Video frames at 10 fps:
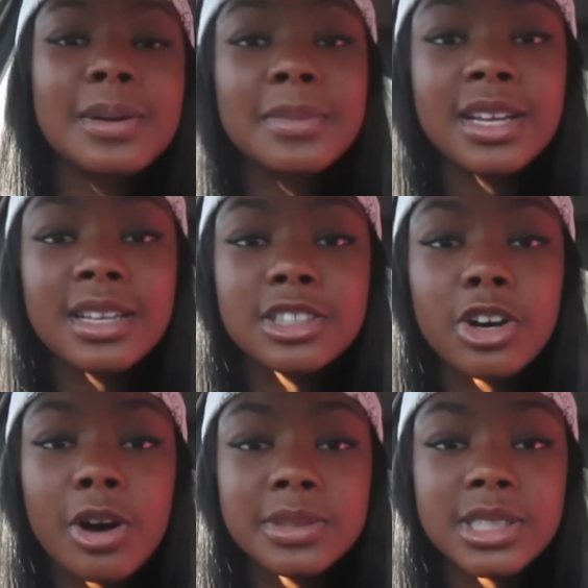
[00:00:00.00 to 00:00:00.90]
I'm gonna
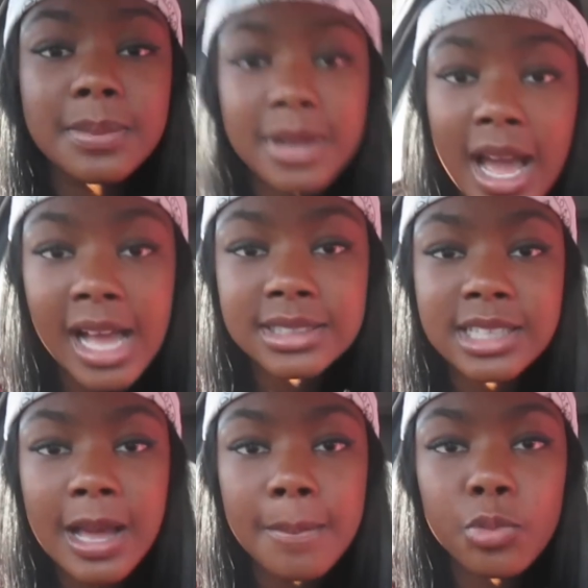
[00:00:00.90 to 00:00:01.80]
go up to them and ask
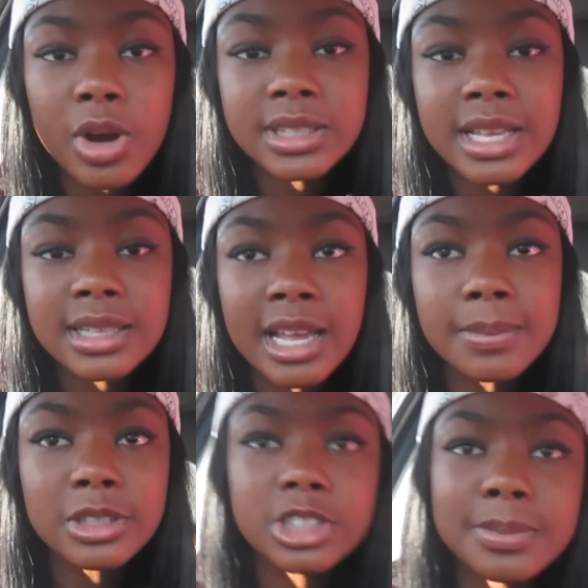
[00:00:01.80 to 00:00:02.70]
them what they like
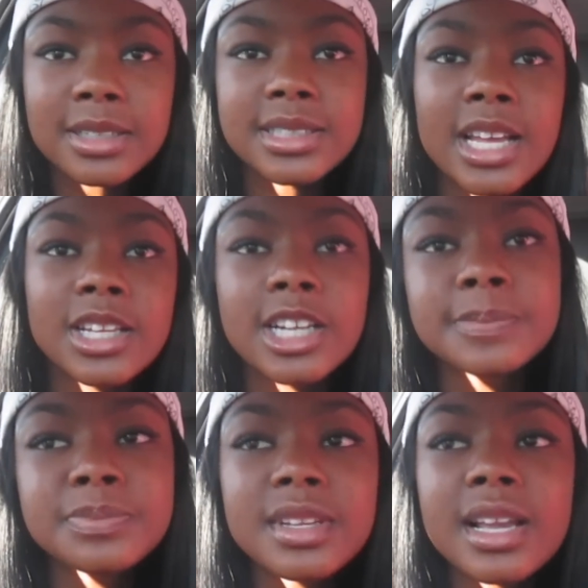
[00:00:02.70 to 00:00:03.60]
most about Taylor,
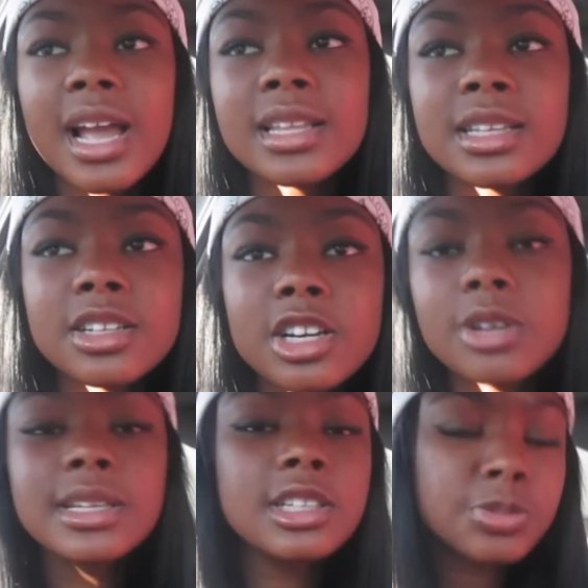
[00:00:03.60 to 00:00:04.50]
and then they're gonna
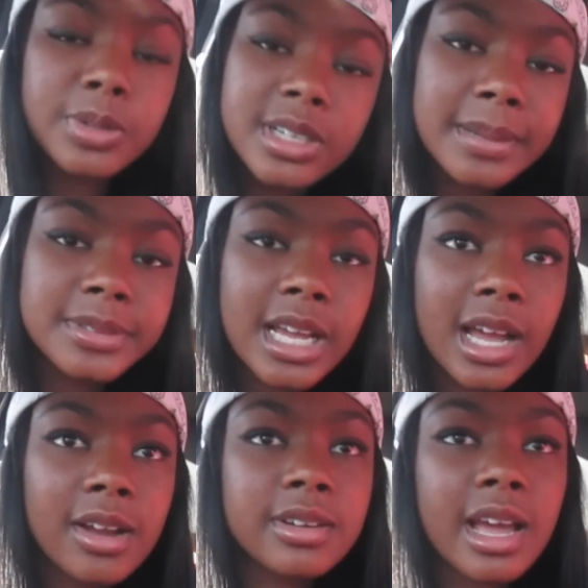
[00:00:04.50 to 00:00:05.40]
write their Twitter names
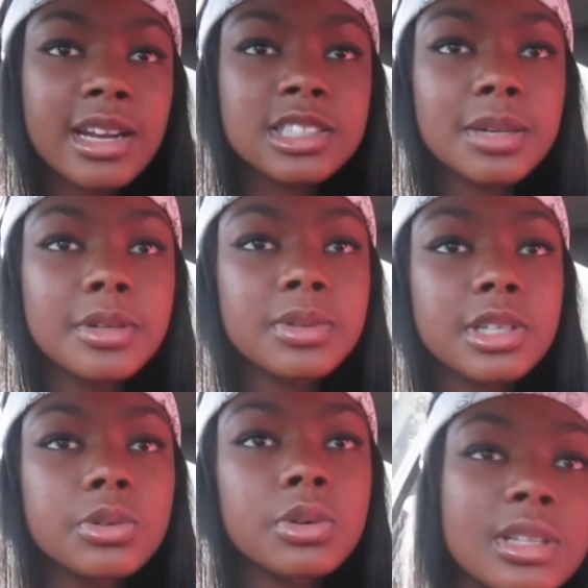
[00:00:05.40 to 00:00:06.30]
down, and it's gonna be really
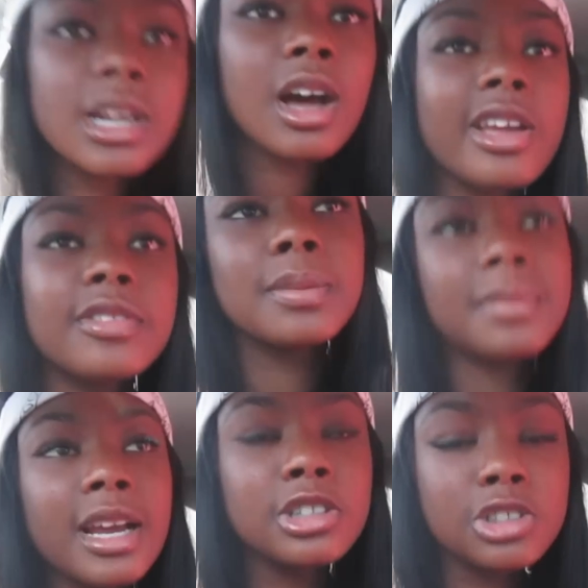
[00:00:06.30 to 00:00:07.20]
cool. And then I'll give them
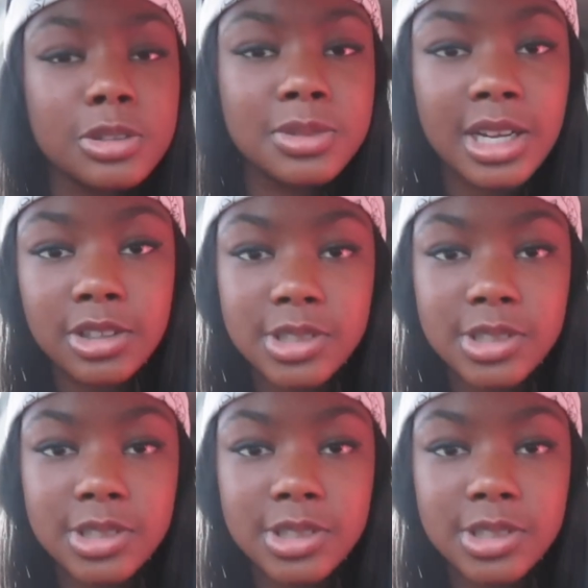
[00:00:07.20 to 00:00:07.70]
my YouTube channel